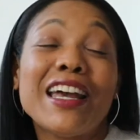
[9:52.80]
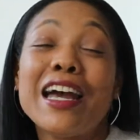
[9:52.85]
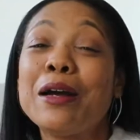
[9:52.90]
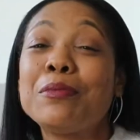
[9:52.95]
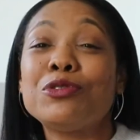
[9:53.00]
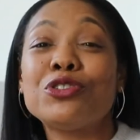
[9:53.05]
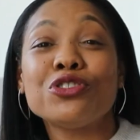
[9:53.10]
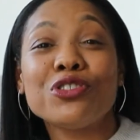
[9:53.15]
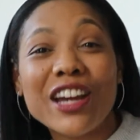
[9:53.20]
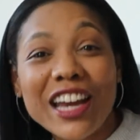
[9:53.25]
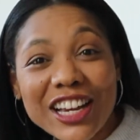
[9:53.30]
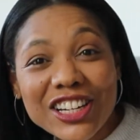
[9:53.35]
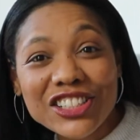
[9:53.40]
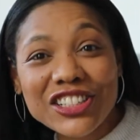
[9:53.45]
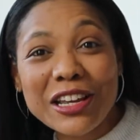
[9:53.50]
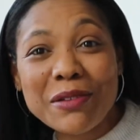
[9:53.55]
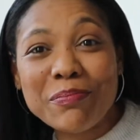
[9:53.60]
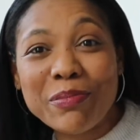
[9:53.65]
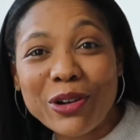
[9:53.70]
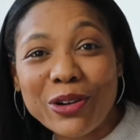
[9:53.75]
I'm trash
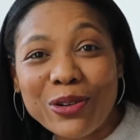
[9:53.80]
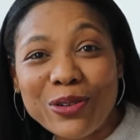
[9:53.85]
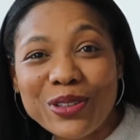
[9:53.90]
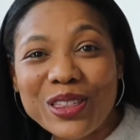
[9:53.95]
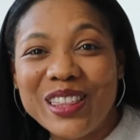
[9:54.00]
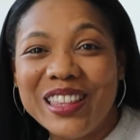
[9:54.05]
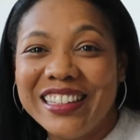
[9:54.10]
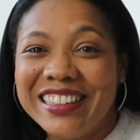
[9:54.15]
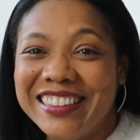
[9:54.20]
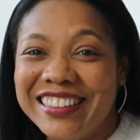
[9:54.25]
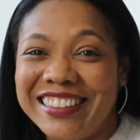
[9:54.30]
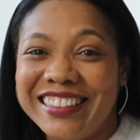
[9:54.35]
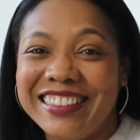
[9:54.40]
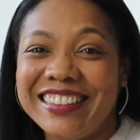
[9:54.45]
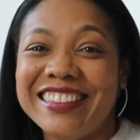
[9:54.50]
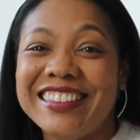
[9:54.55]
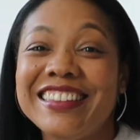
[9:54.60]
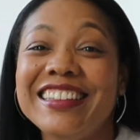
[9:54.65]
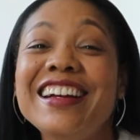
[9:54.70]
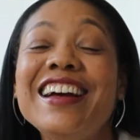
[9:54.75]
at both,
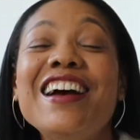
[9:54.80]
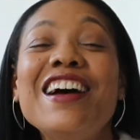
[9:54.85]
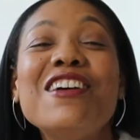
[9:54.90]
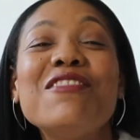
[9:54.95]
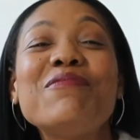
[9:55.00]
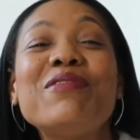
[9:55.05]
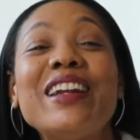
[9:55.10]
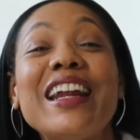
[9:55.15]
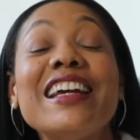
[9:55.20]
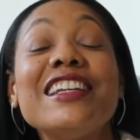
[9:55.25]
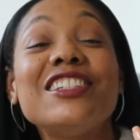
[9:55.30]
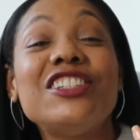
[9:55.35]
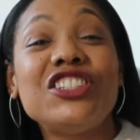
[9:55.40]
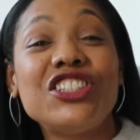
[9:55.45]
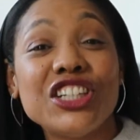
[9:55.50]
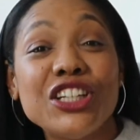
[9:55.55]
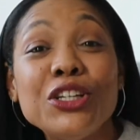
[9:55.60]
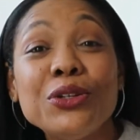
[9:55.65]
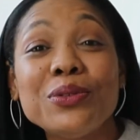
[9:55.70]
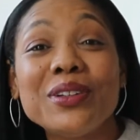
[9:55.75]
but I
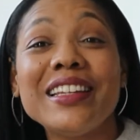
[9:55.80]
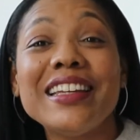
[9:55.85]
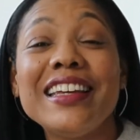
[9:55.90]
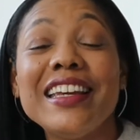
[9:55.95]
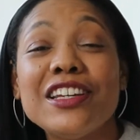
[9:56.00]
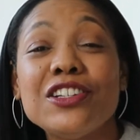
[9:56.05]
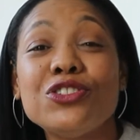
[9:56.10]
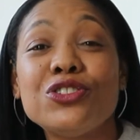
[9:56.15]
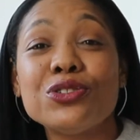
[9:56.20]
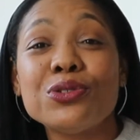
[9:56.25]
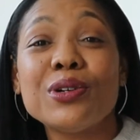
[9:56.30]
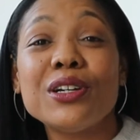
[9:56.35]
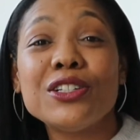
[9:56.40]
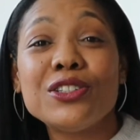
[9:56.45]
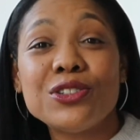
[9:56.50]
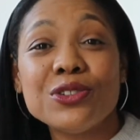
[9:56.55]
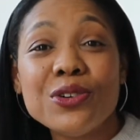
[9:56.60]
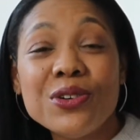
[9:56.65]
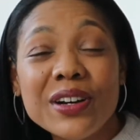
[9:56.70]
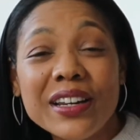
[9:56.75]
genuinely enjoy
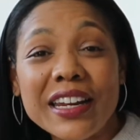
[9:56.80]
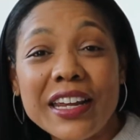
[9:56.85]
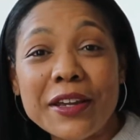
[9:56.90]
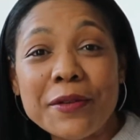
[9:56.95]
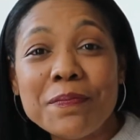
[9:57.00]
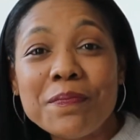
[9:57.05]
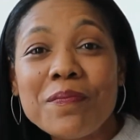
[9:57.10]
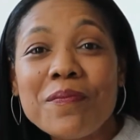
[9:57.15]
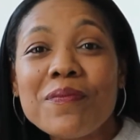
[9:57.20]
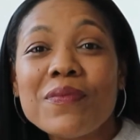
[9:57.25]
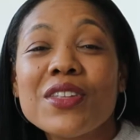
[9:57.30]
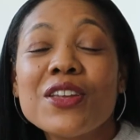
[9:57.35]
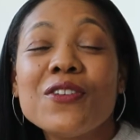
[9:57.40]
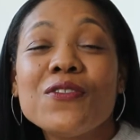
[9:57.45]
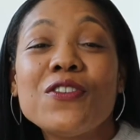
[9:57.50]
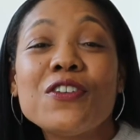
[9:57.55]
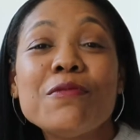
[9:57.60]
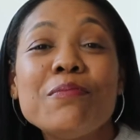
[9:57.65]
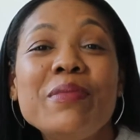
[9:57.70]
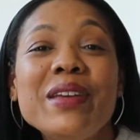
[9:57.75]
doing it.
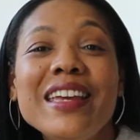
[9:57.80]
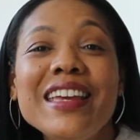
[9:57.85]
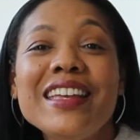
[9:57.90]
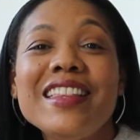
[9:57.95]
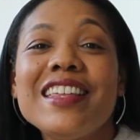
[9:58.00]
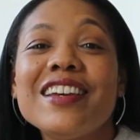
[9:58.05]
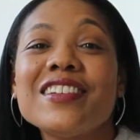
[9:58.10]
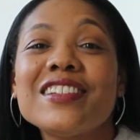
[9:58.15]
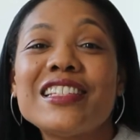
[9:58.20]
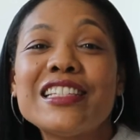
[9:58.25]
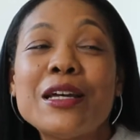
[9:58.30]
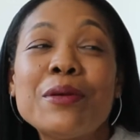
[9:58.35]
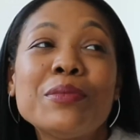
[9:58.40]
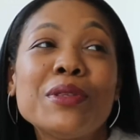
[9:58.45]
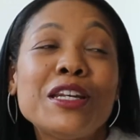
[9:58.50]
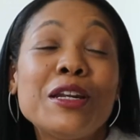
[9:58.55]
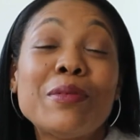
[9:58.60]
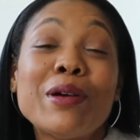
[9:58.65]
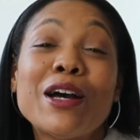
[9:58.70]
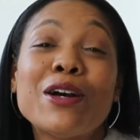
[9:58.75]
For me, there's
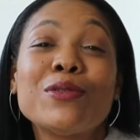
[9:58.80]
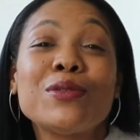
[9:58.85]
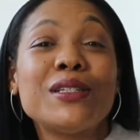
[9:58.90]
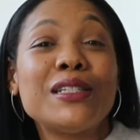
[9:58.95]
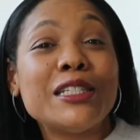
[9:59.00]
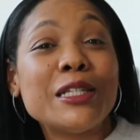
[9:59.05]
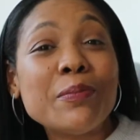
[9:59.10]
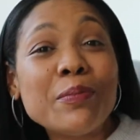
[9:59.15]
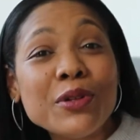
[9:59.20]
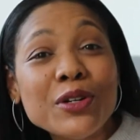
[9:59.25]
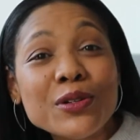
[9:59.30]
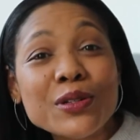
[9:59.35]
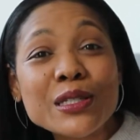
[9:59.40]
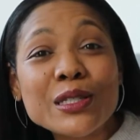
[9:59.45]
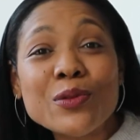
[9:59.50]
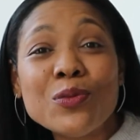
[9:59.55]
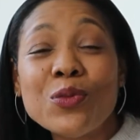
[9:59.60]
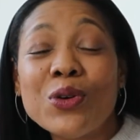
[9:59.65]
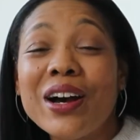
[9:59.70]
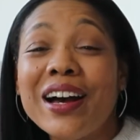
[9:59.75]
something about sipping on
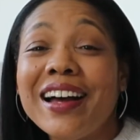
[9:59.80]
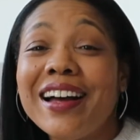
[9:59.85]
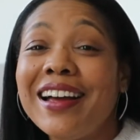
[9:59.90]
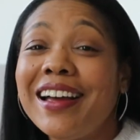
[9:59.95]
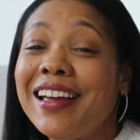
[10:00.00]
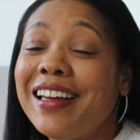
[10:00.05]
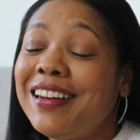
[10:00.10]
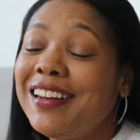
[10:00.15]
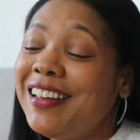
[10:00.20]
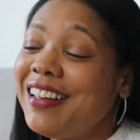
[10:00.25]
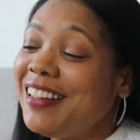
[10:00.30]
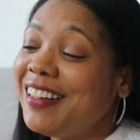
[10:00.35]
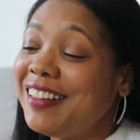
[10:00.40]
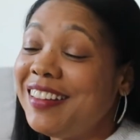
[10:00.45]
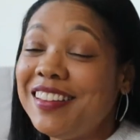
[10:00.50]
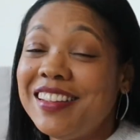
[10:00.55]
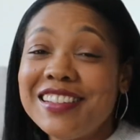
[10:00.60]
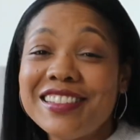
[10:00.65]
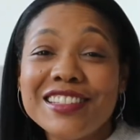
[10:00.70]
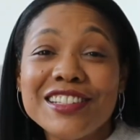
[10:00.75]
some wine,
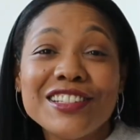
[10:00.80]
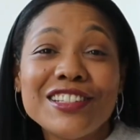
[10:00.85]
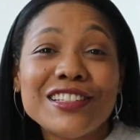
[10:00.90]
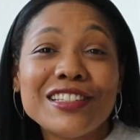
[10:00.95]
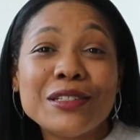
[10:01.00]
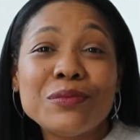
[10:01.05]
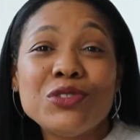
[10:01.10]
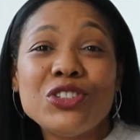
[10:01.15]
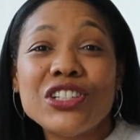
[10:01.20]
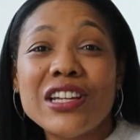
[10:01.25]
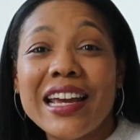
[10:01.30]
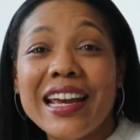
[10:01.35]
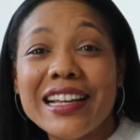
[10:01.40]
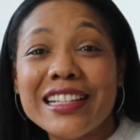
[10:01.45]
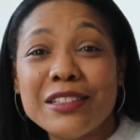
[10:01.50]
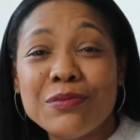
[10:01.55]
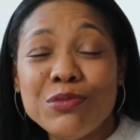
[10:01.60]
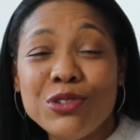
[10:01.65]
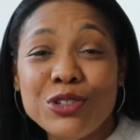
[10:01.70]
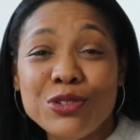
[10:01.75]
listening to some
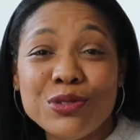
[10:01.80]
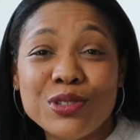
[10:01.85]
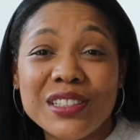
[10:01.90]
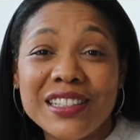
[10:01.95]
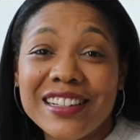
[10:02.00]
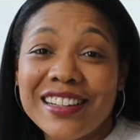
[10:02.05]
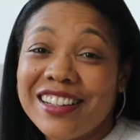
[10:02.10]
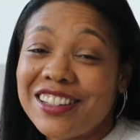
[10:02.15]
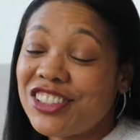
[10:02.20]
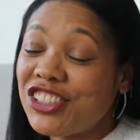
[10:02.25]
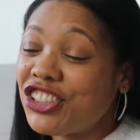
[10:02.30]
jazz music,